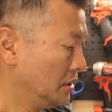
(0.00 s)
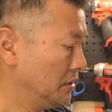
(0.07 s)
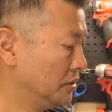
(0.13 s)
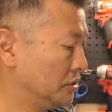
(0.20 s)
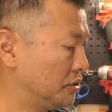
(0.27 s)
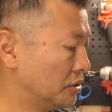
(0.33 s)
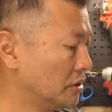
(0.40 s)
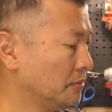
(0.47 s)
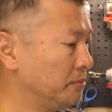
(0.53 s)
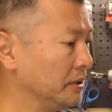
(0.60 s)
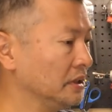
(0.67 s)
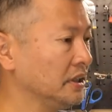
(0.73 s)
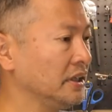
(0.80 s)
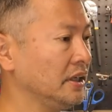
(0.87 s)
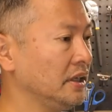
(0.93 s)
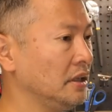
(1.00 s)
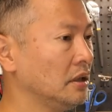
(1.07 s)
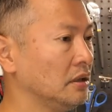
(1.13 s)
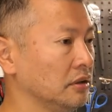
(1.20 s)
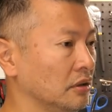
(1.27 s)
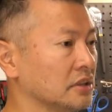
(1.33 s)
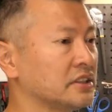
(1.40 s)
The durability
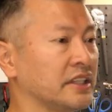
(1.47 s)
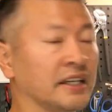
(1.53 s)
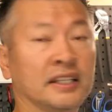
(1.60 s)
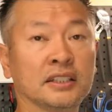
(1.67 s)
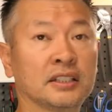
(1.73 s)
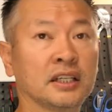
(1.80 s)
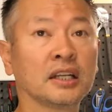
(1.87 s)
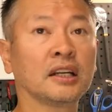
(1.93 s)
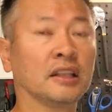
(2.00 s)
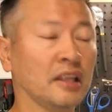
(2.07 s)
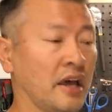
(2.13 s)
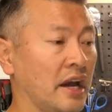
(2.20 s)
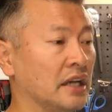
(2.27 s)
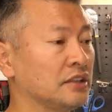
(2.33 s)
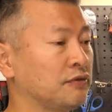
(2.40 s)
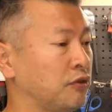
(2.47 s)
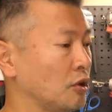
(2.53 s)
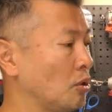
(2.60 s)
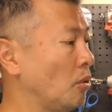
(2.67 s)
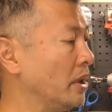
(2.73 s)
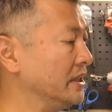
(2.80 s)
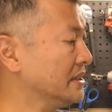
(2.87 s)
looks like it's gonna last for
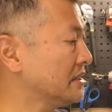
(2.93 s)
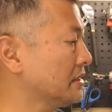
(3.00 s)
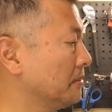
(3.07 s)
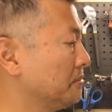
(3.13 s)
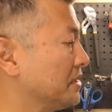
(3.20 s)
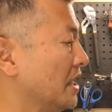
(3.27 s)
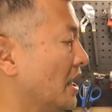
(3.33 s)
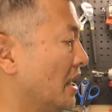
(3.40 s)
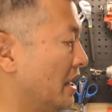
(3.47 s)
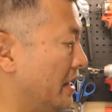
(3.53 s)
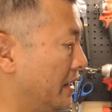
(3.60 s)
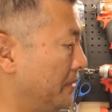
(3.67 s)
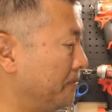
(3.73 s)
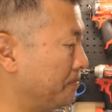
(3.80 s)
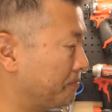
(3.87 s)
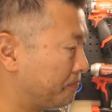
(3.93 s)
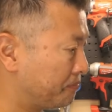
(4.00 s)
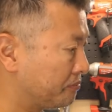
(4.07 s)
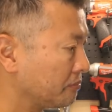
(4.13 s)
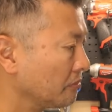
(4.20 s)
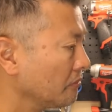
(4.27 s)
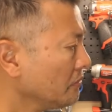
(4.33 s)
quite some time,
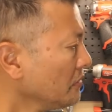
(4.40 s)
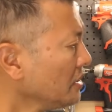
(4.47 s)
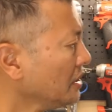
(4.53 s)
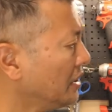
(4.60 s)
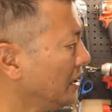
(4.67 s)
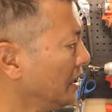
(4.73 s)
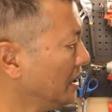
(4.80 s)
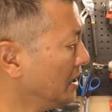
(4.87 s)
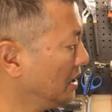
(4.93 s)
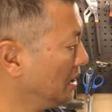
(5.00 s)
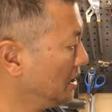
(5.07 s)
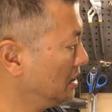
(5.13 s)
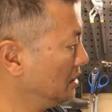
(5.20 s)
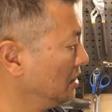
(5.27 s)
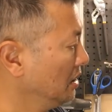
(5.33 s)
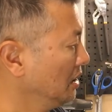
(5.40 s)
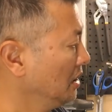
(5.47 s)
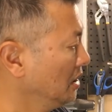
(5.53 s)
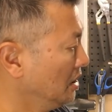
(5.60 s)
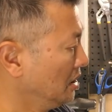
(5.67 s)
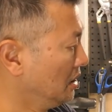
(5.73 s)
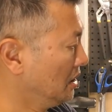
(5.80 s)
and
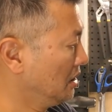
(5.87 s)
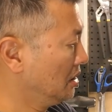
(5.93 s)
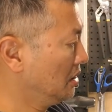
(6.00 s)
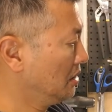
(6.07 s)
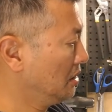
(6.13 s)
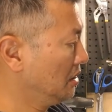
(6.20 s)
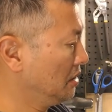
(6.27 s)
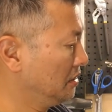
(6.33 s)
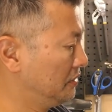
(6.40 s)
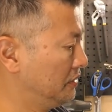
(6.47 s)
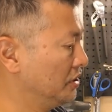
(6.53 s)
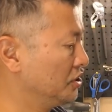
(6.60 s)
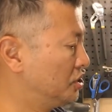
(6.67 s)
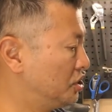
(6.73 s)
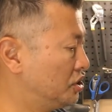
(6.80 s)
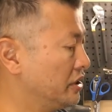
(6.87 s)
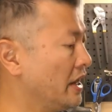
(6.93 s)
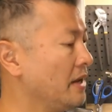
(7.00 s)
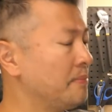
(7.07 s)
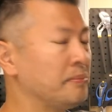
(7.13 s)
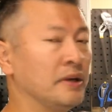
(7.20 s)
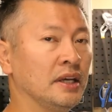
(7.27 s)
the
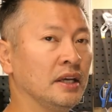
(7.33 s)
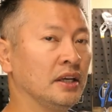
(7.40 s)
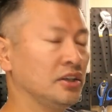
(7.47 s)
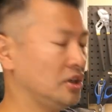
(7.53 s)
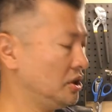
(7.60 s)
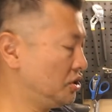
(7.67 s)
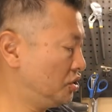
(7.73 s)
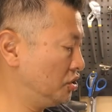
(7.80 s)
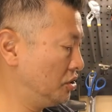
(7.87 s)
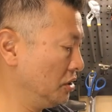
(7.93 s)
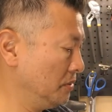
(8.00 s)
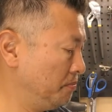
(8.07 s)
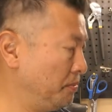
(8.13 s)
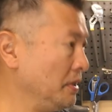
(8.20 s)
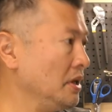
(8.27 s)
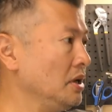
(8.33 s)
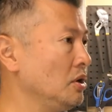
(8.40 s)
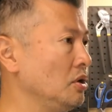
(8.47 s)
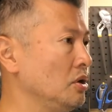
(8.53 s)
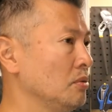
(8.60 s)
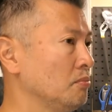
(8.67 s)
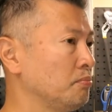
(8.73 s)
shape, it should
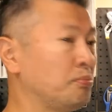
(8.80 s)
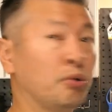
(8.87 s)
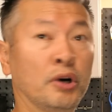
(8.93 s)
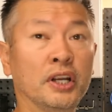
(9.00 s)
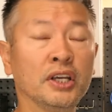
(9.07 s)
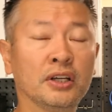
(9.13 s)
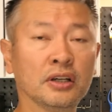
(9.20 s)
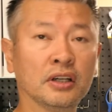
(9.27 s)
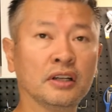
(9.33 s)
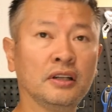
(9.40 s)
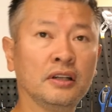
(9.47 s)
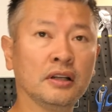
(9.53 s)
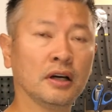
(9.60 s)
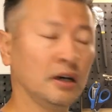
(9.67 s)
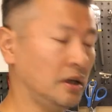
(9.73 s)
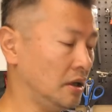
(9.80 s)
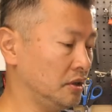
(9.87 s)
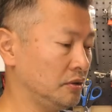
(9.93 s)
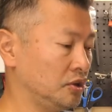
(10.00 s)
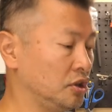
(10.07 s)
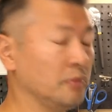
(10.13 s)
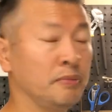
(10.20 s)
be pretty good.
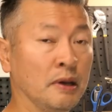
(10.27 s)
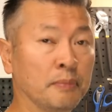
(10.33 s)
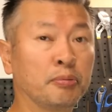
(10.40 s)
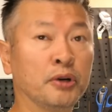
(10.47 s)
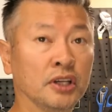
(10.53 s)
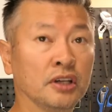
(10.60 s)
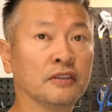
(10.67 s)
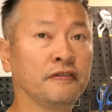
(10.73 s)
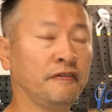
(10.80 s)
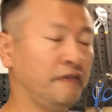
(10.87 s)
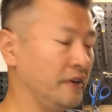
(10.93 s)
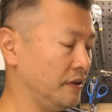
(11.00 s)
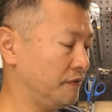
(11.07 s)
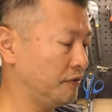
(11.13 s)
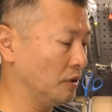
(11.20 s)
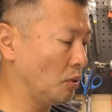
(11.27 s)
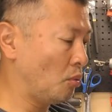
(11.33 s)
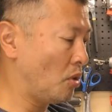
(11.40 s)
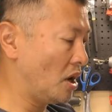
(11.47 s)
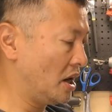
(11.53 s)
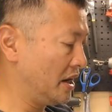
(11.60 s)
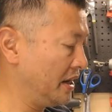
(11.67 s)
Should be a pretty good fit for the
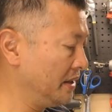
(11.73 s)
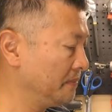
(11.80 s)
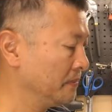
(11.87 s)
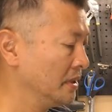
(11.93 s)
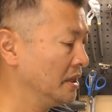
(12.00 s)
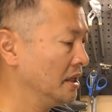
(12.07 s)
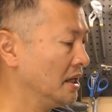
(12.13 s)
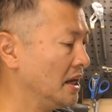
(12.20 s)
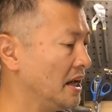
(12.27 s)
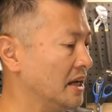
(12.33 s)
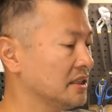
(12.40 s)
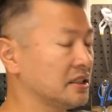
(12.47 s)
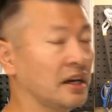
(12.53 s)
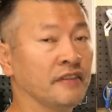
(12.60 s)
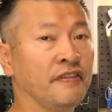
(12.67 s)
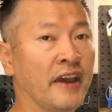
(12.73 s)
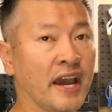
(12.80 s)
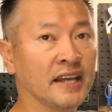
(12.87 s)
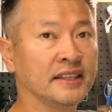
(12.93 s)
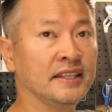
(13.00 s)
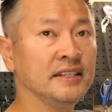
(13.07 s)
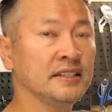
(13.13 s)
Y, as I've
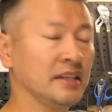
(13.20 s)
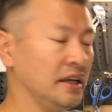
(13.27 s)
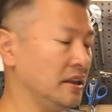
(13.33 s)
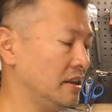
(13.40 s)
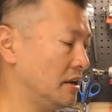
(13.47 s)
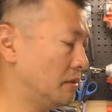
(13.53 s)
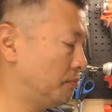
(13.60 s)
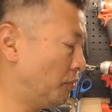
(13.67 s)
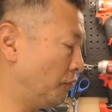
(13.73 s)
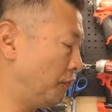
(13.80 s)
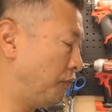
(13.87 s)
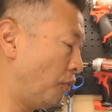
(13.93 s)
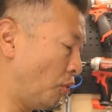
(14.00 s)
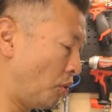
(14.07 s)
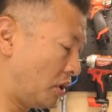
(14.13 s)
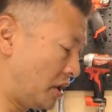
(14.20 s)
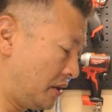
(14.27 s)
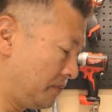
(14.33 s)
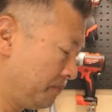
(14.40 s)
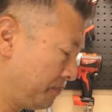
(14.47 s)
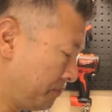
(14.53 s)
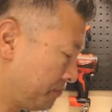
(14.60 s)
had these in there before.